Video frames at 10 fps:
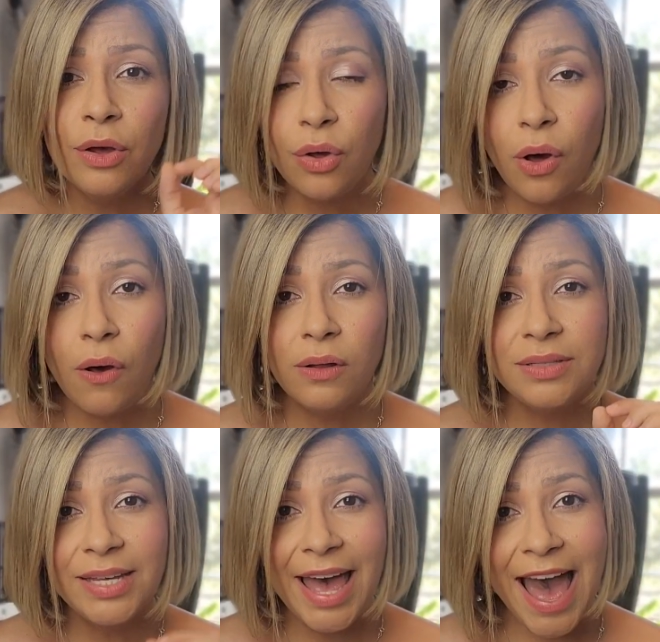call
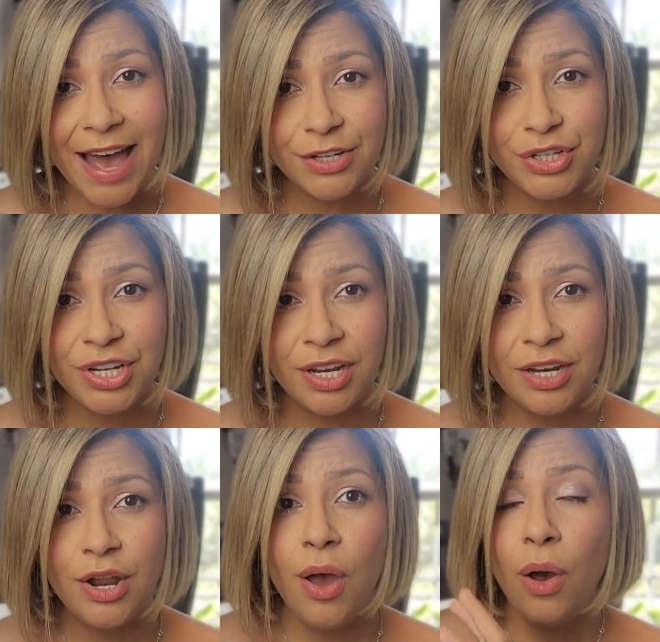to
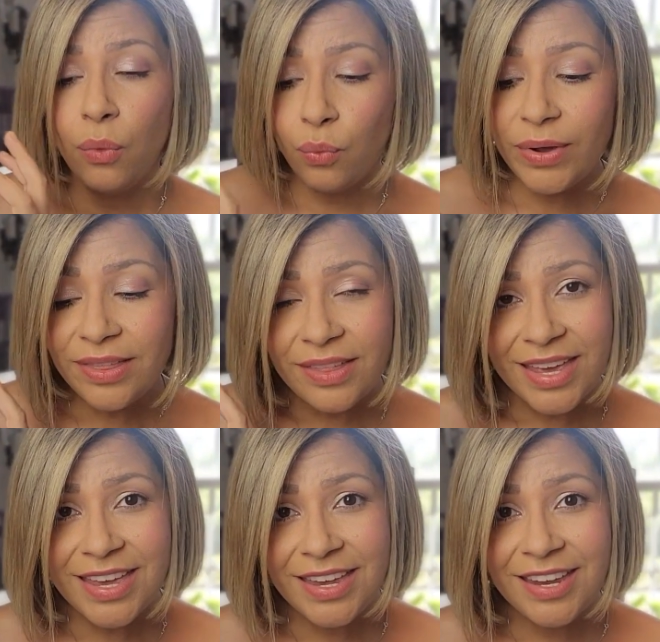action
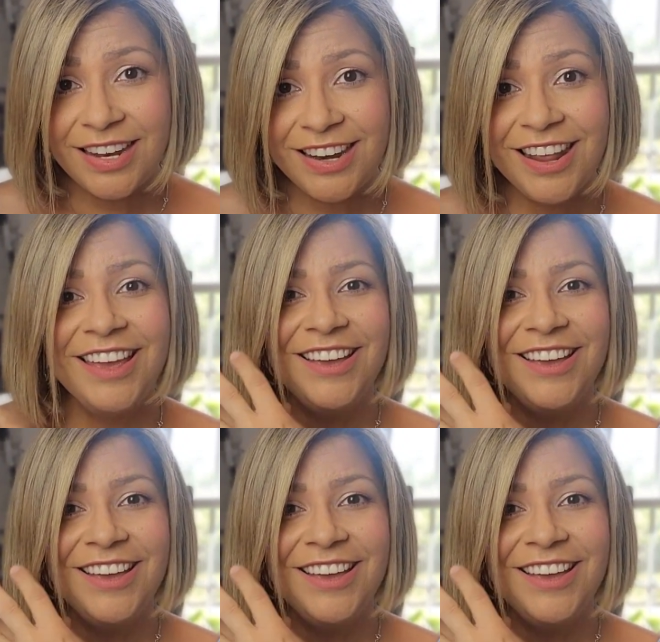within